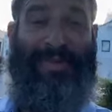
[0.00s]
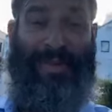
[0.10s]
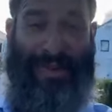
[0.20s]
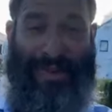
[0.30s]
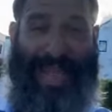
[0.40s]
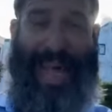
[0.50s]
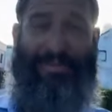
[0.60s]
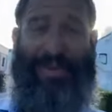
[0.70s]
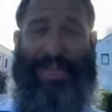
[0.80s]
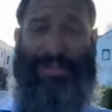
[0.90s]
1st.
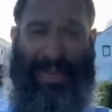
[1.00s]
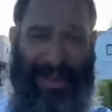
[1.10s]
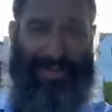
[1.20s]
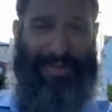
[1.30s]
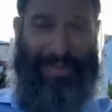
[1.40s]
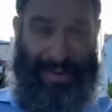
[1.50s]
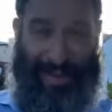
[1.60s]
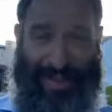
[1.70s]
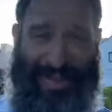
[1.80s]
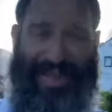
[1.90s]
Happy September
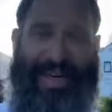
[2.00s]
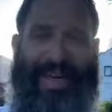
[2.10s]
1st.